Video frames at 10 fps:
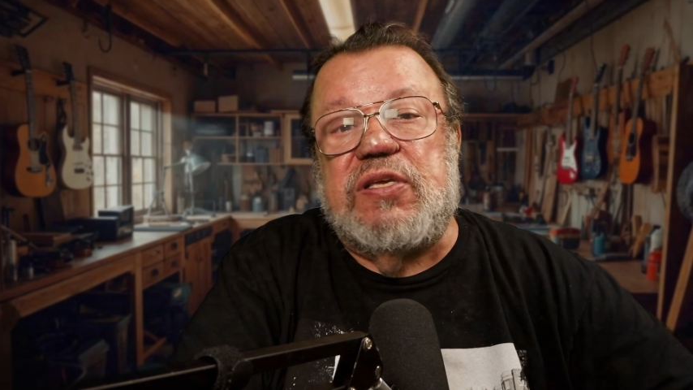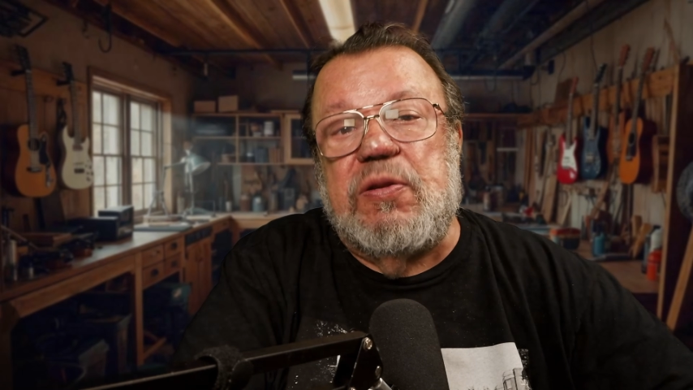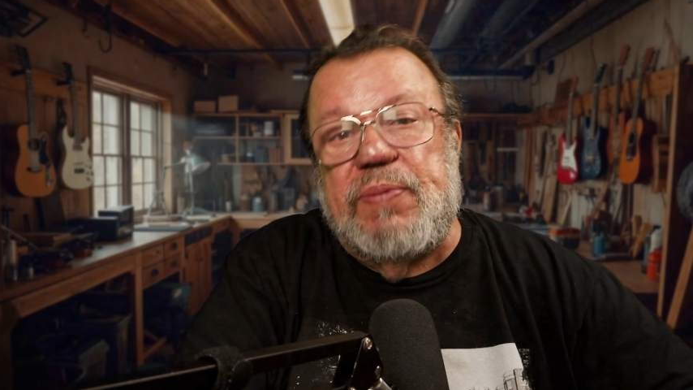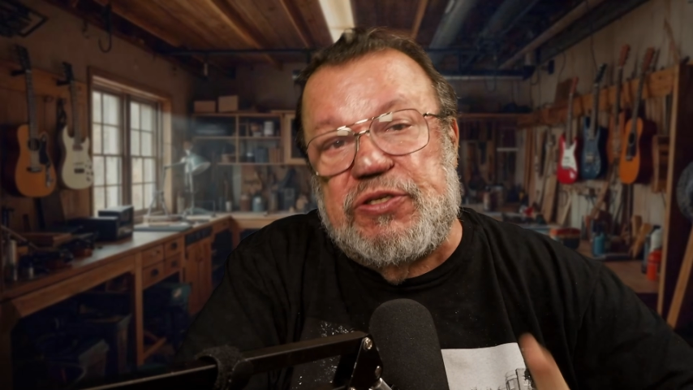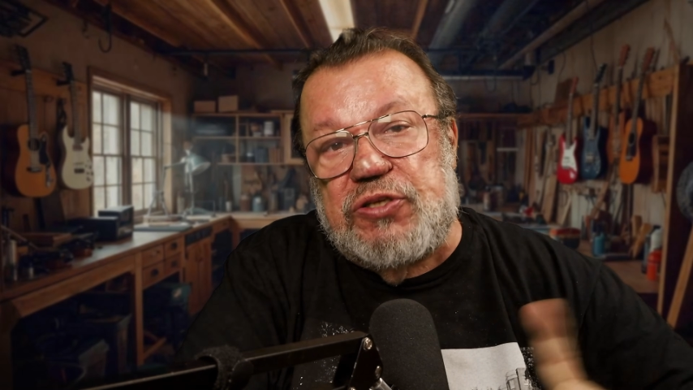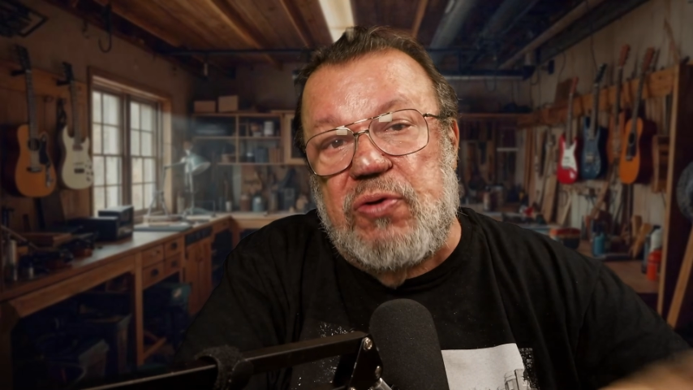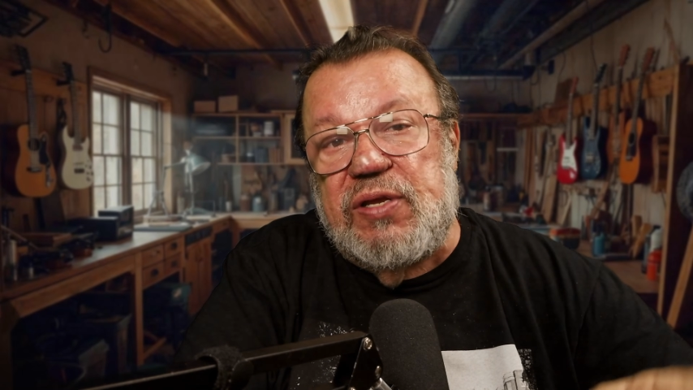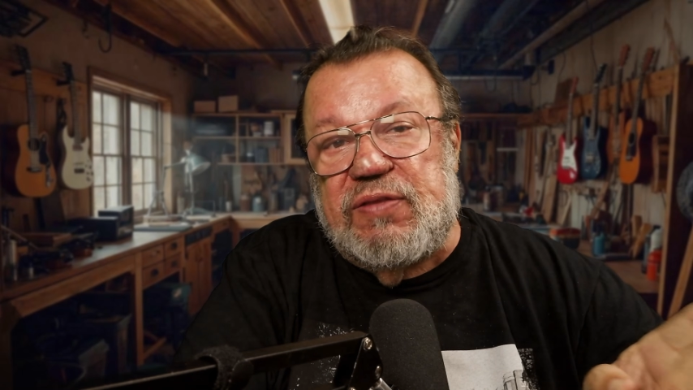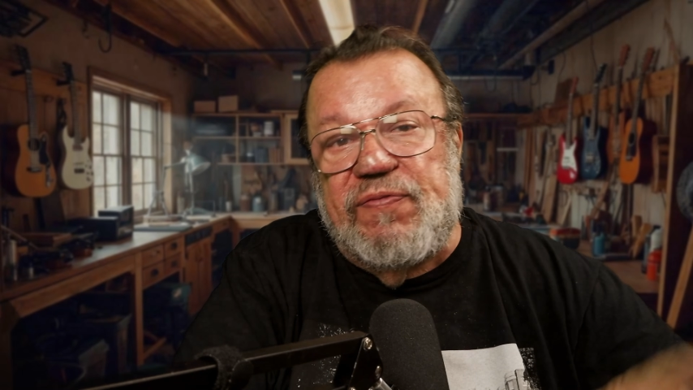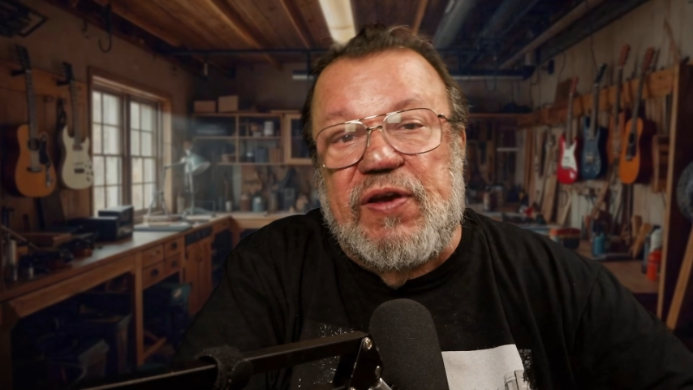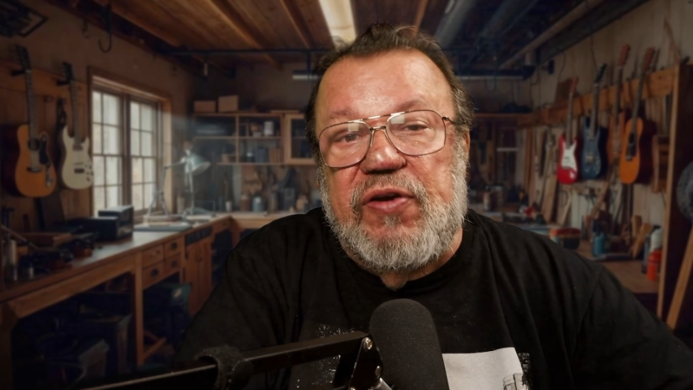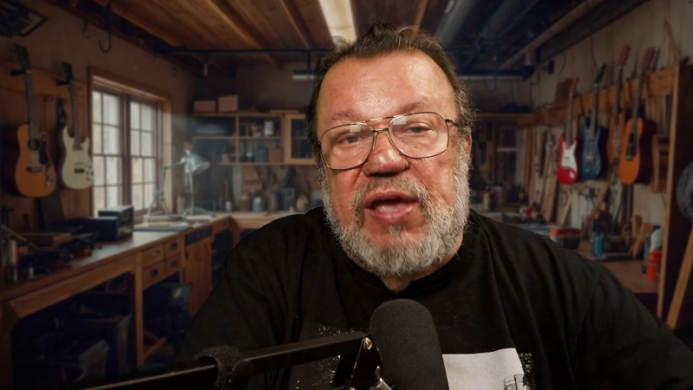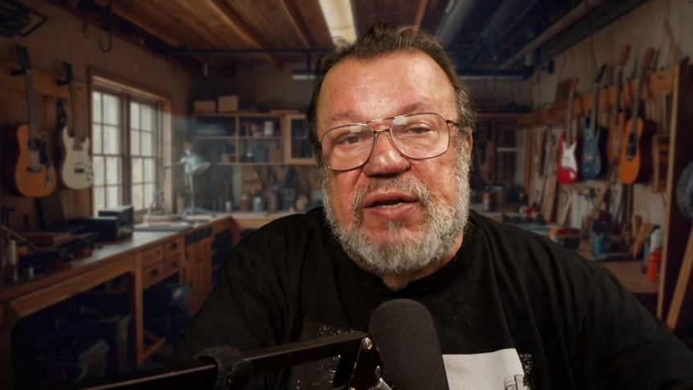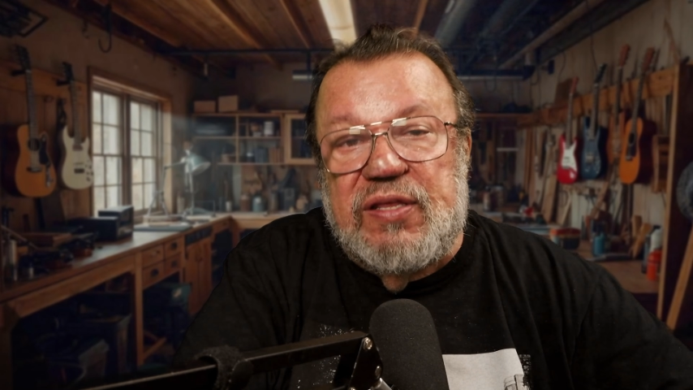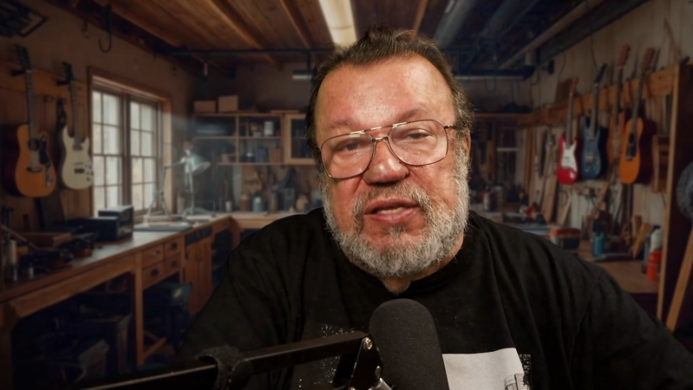that'll be shown at the very
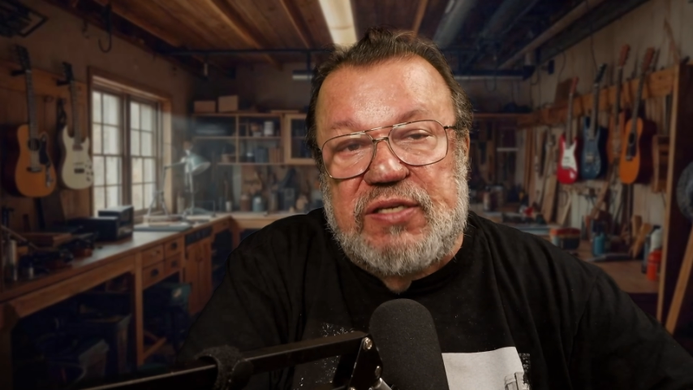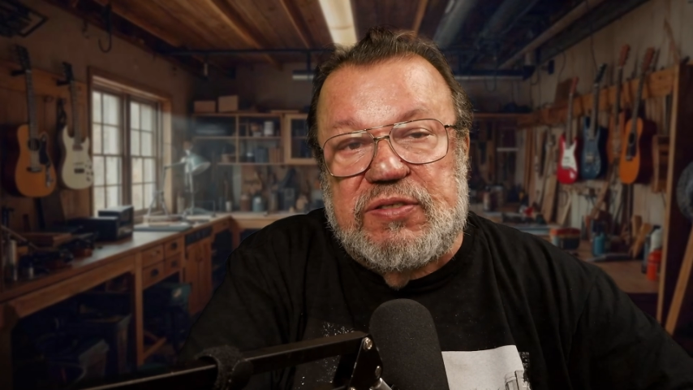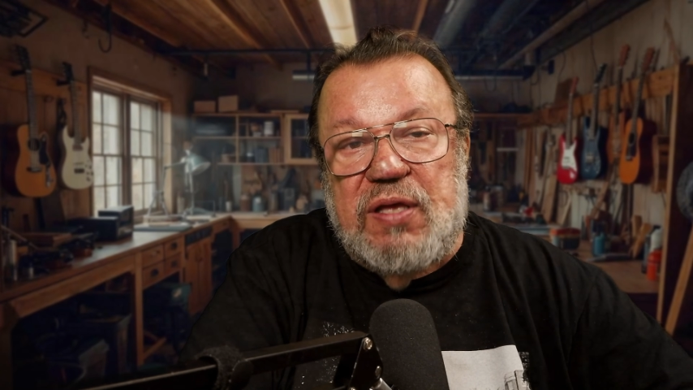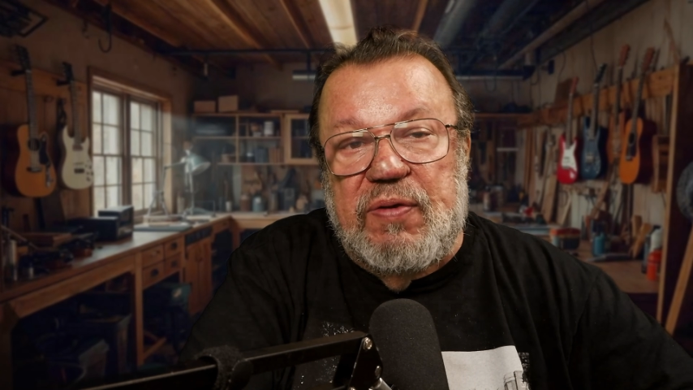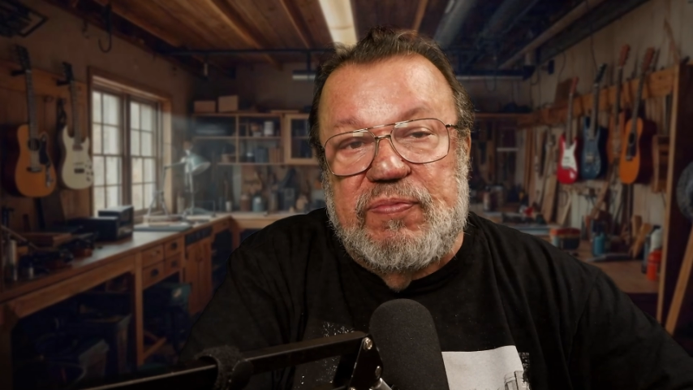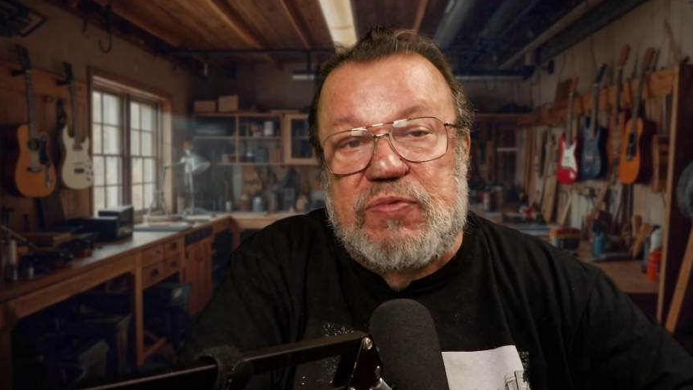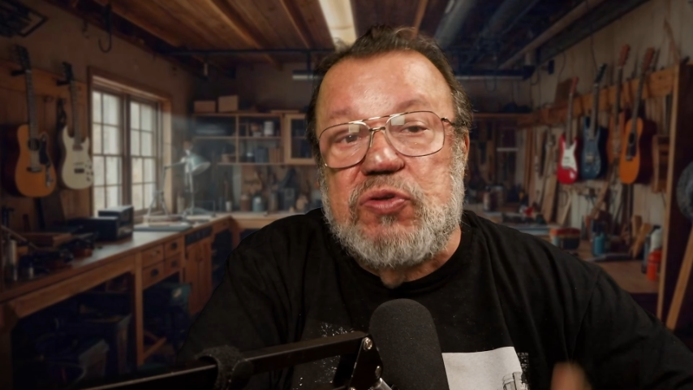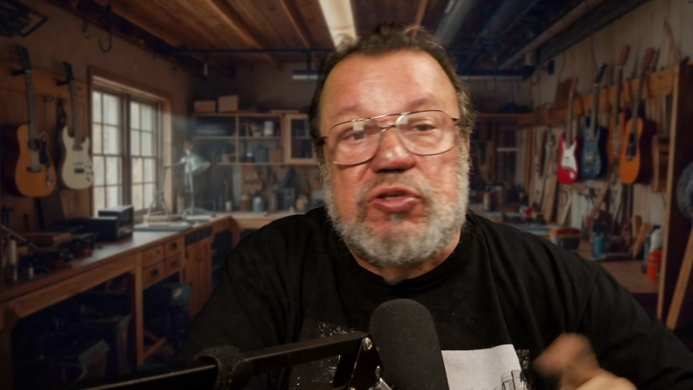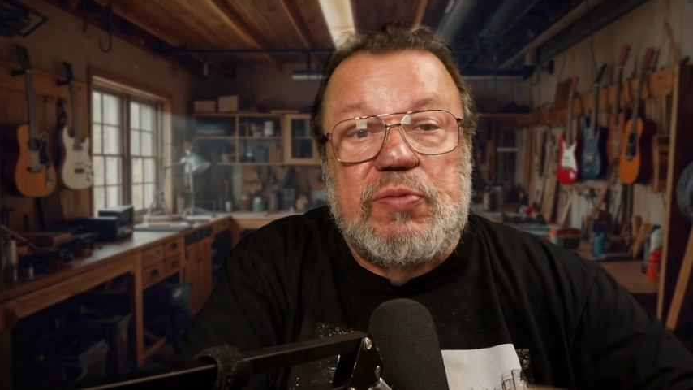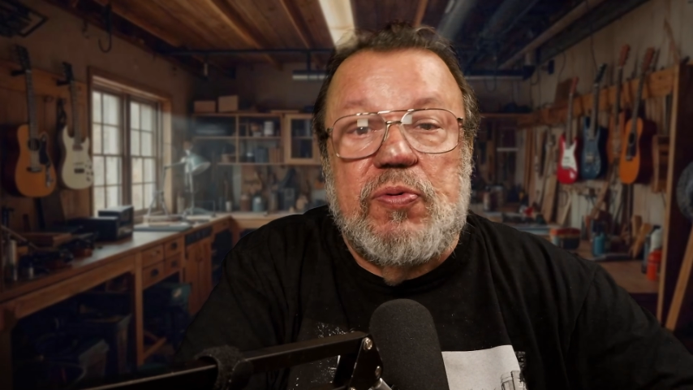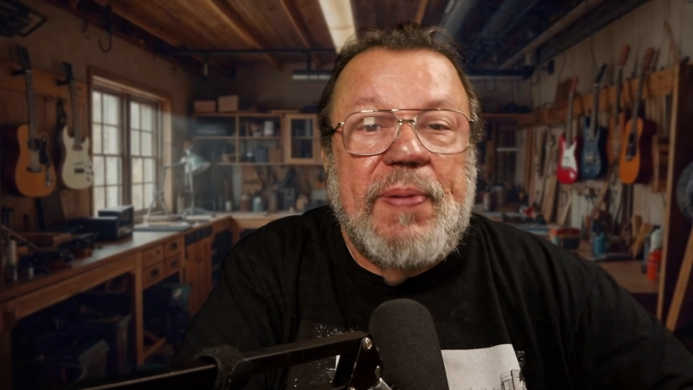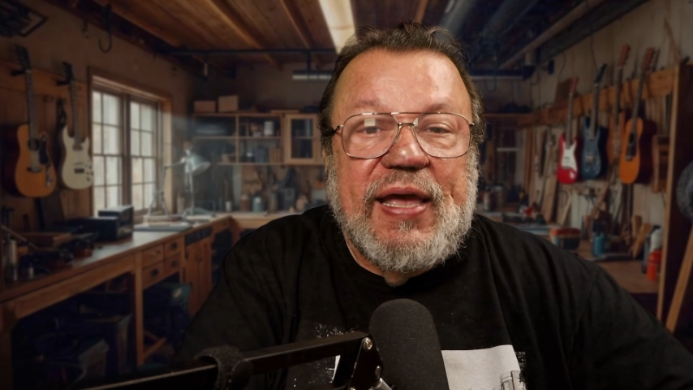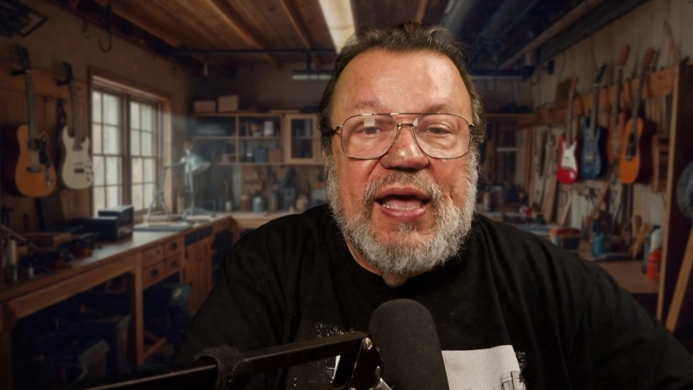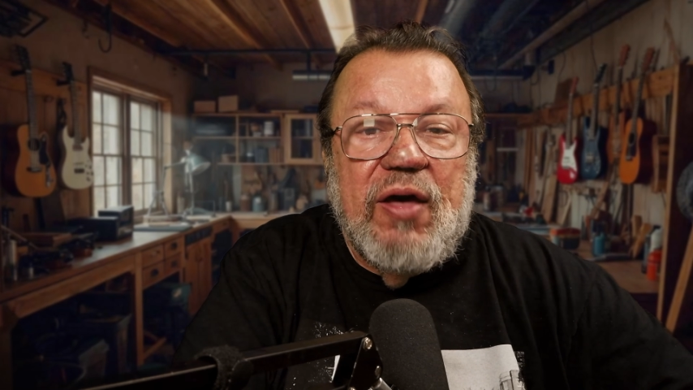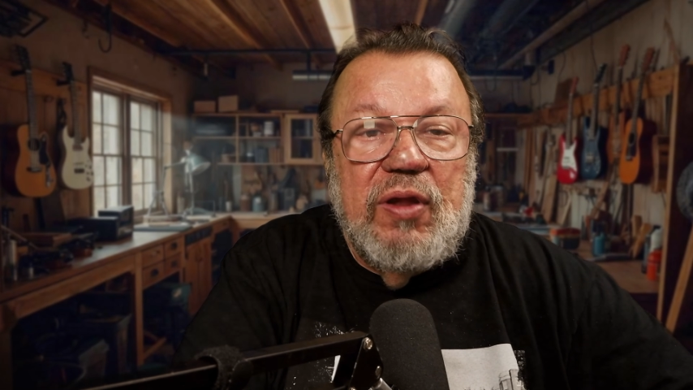end of this. YouTube will pick out